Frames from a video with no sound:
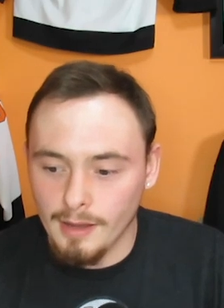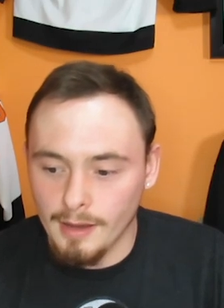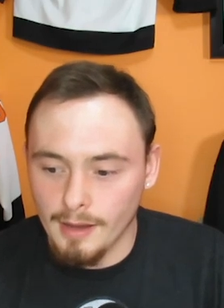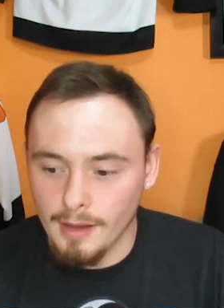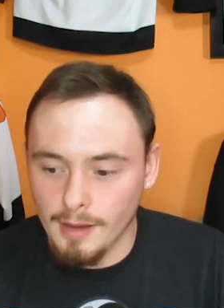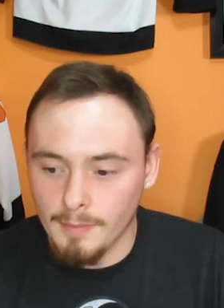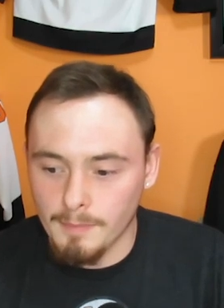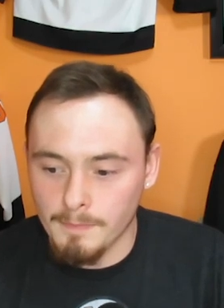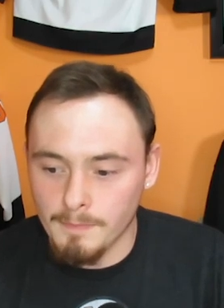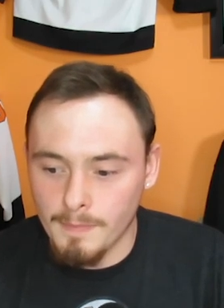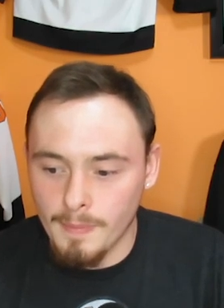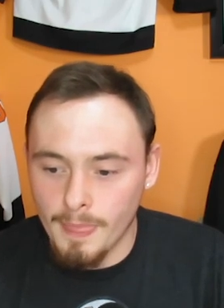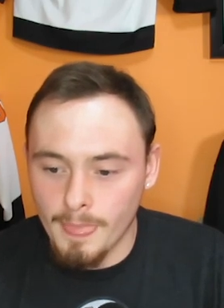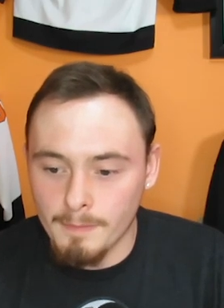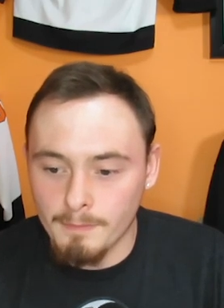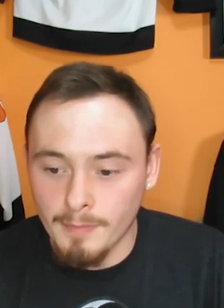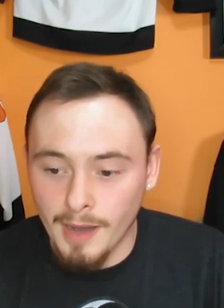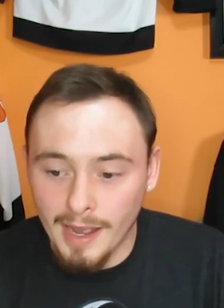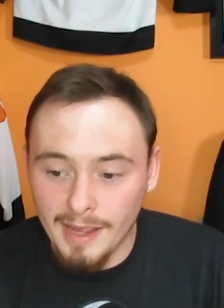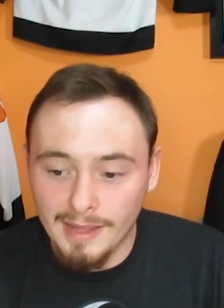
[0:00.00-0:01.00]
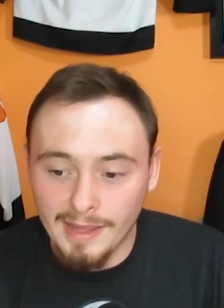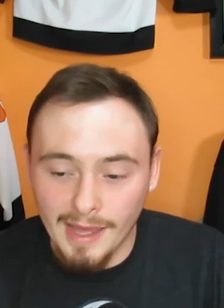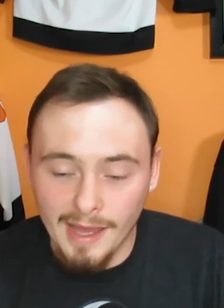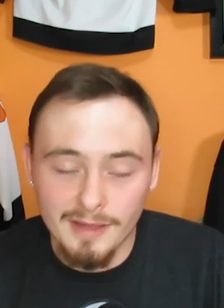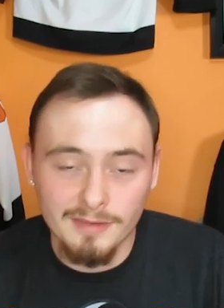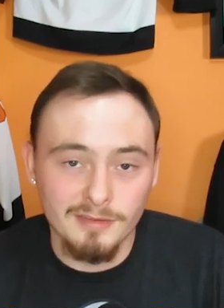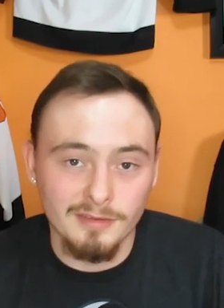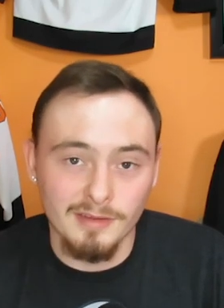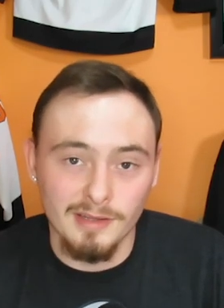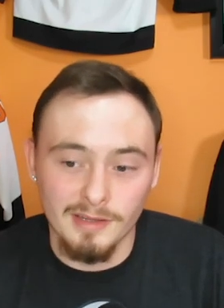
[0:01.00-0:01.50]
Um, my
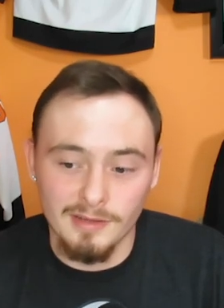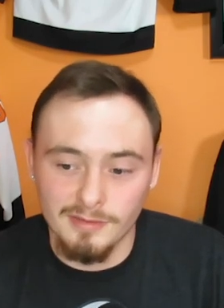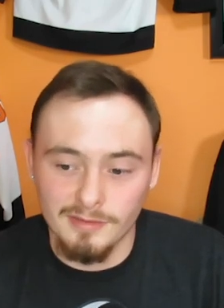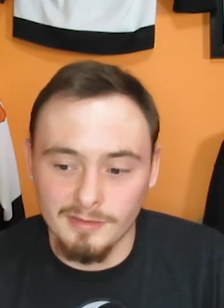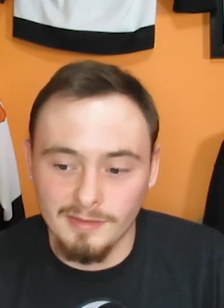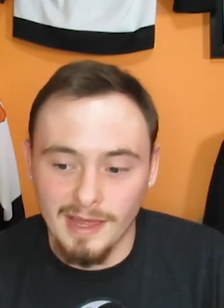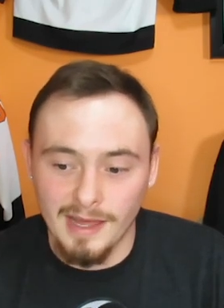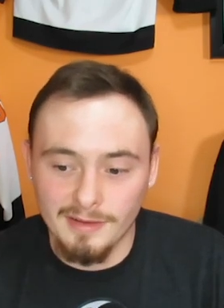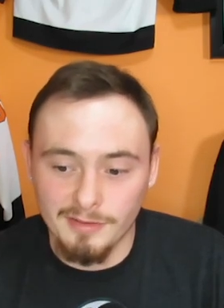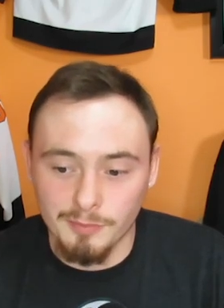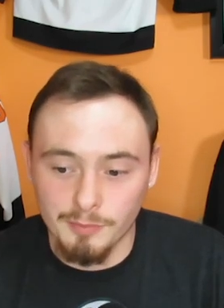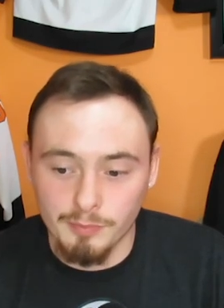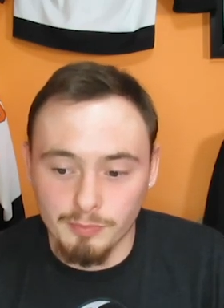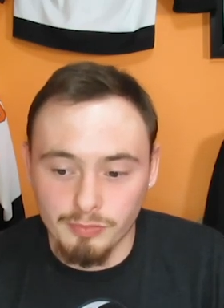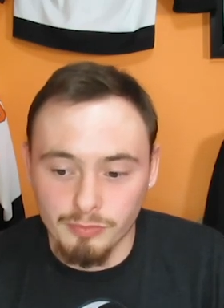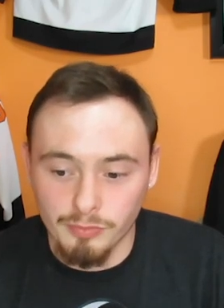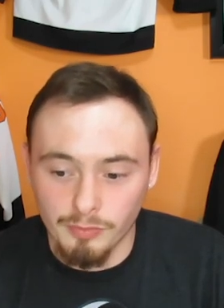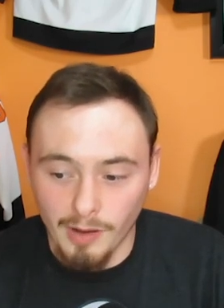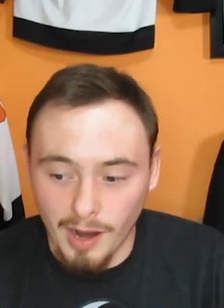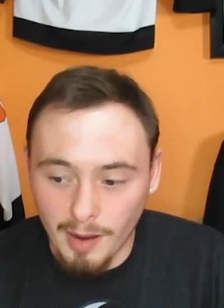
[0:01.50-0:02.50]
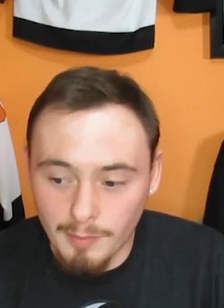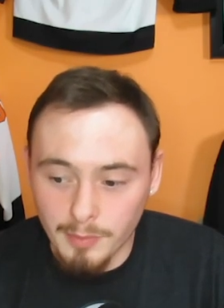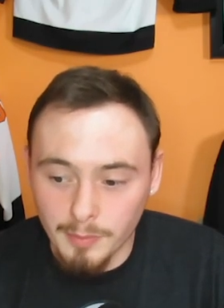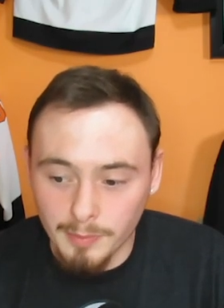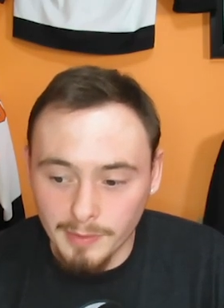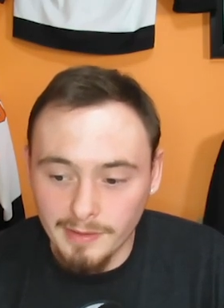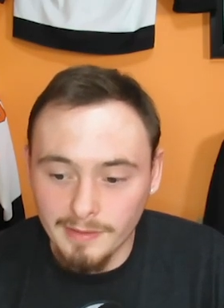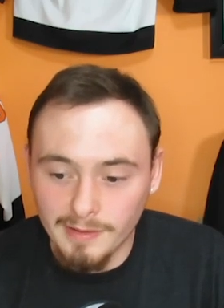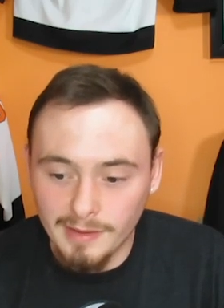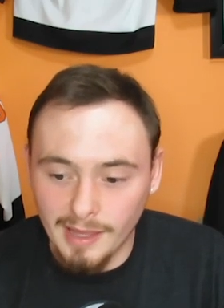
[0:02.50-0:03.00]
guess is that's
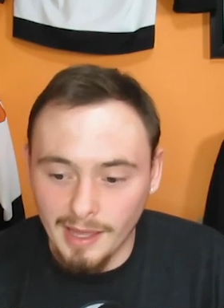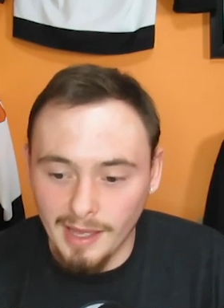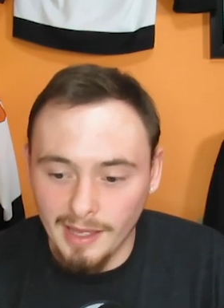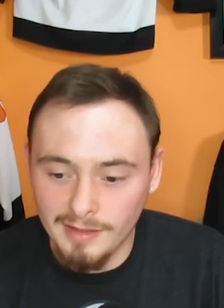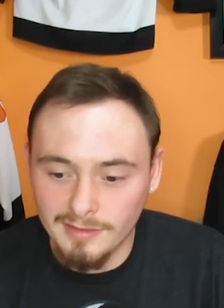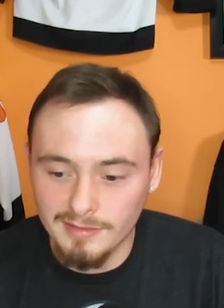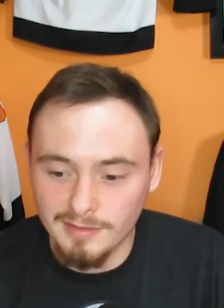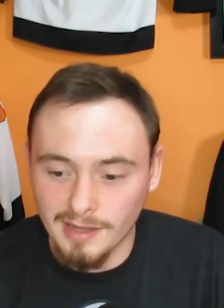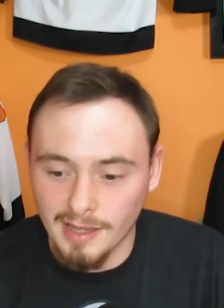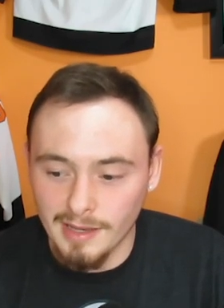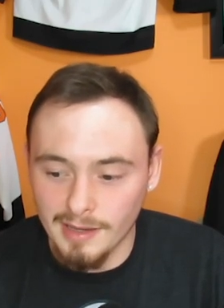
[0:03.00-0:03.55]
probably the case.